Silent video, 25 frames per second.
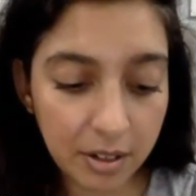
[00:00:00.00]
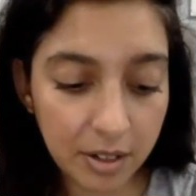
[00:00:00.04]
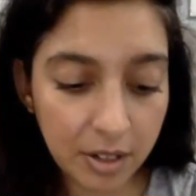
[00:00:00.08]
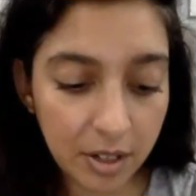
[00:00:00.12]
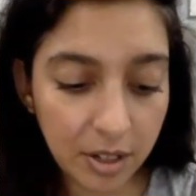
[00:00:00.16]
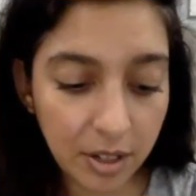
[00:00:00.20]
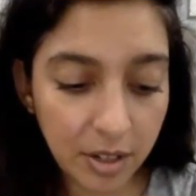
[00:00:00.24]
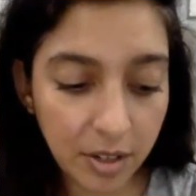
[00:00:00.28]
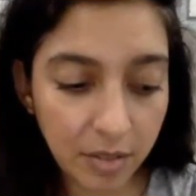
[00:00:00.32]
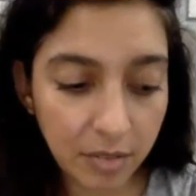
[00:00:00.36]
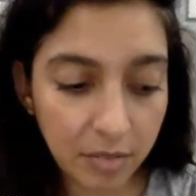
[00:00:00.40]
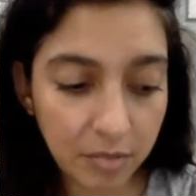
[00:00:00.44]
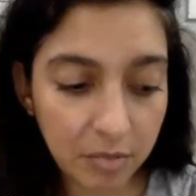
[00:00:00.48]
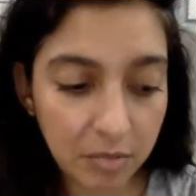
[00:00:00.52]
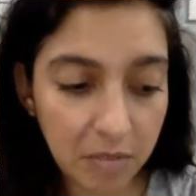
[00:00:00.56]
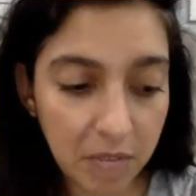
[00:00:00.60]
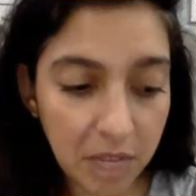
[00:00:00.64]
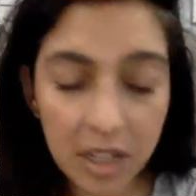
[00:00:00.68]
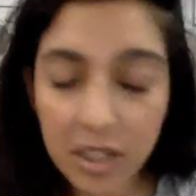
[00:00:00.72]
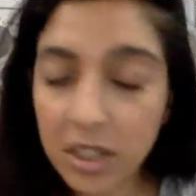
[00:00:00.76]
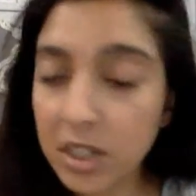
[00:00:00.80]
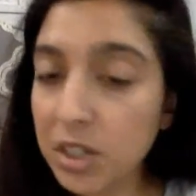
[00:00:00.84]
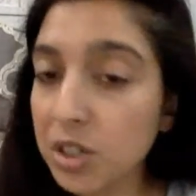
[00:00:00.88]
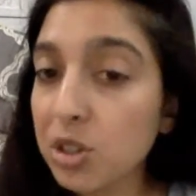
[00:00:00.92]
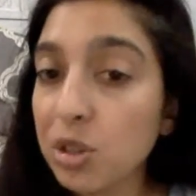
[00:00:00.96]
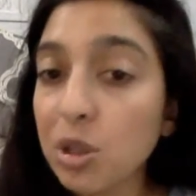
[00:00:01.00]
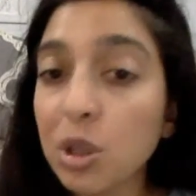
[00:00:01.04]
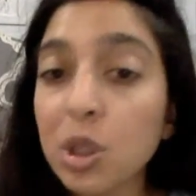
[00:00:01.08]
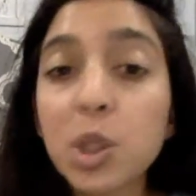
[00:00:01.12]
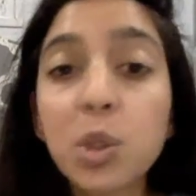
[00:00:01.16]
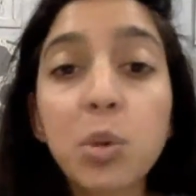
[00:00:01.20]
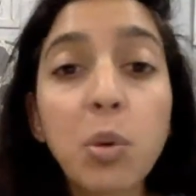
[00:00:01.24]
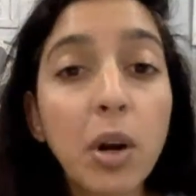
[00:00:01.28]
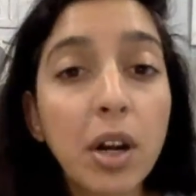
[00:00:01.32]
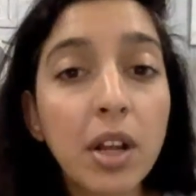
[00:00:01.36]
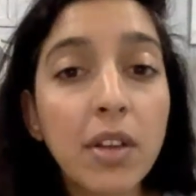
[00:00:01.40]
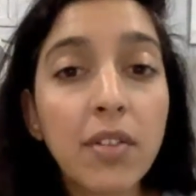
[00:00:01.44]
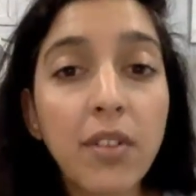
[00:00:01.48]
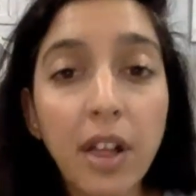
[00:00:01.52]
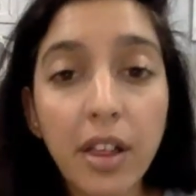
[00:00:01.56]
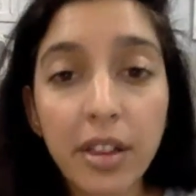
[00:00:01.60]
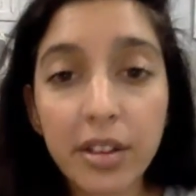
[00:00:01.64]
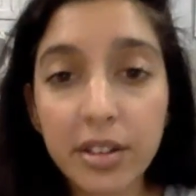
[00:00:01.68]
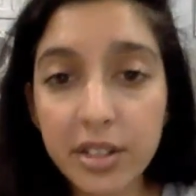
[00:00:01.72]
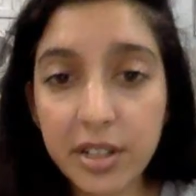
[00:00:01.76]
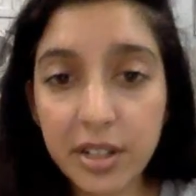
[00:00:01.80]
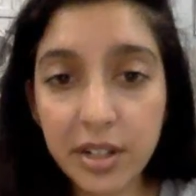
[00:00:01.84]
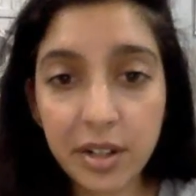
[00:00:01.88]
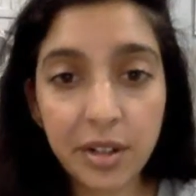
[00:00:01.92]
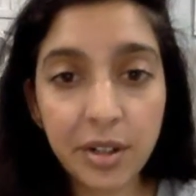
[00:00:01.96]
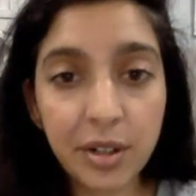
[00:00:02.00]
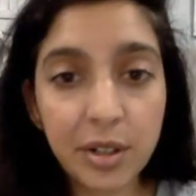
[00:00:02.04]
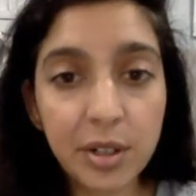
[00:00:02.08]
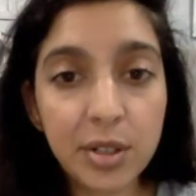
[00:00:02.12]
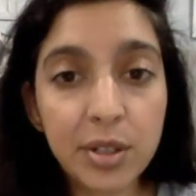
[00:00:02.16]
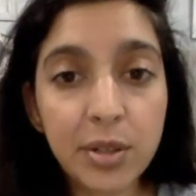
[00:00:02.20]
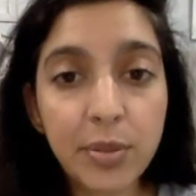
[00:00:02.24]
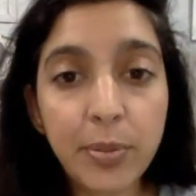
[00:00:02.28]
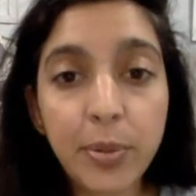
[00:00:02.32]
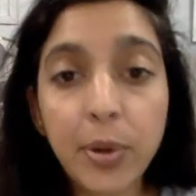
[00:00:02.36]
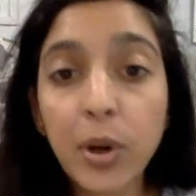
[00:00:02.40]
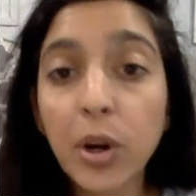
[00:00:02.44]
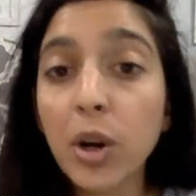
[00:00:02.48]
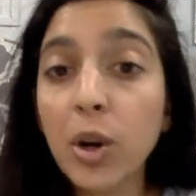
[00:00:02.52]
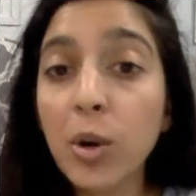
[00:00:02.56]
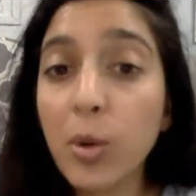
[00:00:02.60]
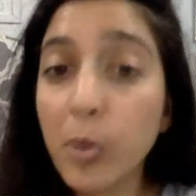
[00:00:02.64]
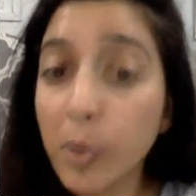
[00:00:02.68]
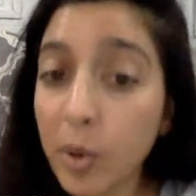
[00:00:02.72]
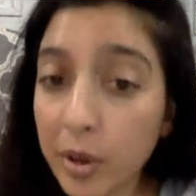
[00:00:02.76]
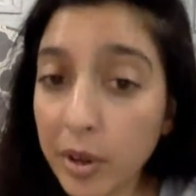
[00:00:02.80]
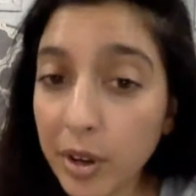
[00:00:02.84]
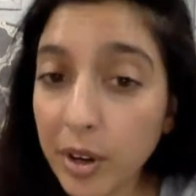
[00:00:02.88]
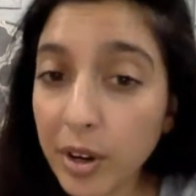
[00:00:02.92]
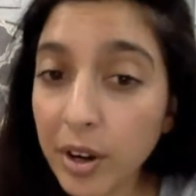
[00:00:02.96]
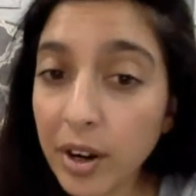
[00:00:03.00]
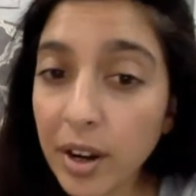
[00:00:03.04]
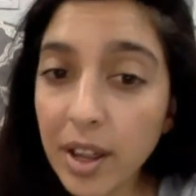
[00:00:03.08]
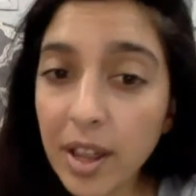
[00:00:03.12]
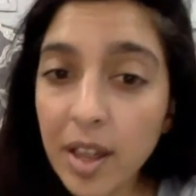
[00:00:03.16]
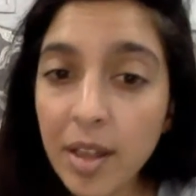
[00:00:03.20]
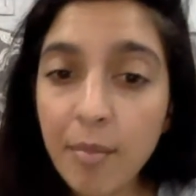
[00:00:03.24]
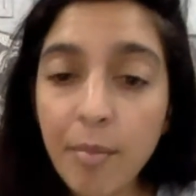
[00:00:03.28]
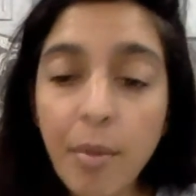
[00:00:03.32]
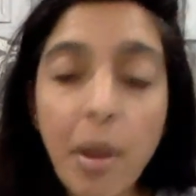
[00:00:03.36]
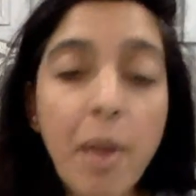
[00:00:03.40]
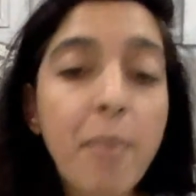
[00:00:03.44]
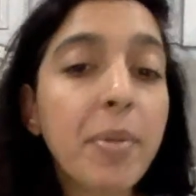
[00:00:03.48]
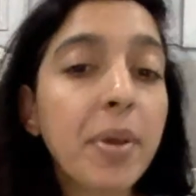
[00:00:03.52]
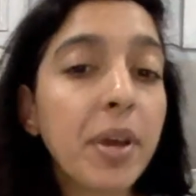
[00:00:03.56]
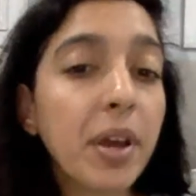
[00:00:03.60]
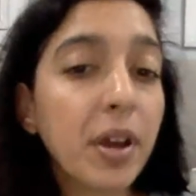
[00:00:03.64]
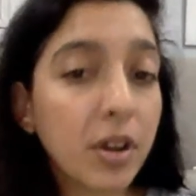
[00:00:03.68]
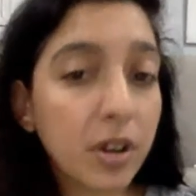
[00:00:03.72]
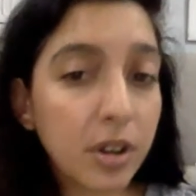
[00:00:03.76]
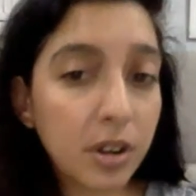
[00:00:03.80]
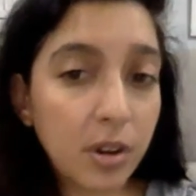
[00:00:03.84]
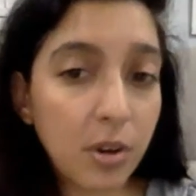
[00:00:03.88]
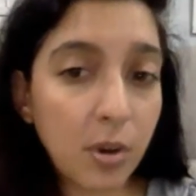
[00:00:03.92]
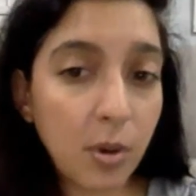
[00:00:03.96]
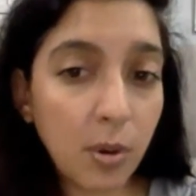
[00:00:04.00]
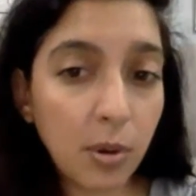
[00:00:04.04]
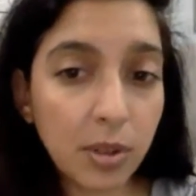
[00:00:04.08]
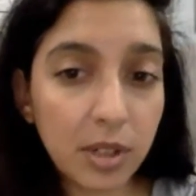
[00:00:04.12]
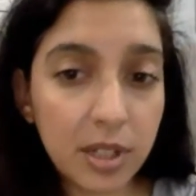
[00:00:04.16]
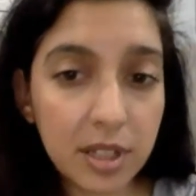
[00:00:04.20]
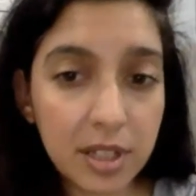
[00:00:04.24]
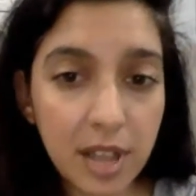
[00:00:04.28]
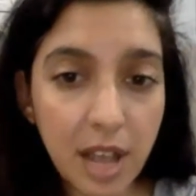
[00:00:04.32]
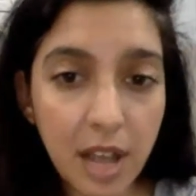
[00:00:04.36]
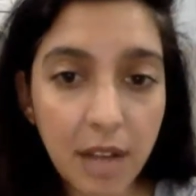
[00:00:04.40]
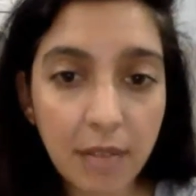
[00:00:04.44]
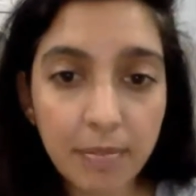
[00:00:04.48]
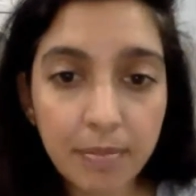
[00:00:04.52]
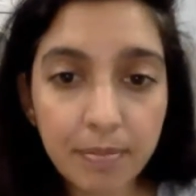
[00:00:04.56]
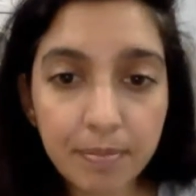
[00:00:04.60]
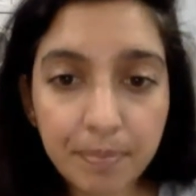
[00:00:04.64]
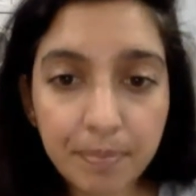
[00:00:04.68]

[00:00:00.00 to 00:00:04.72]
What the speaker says: an additional 20 volunteers per quarter. Might be a good goal to set.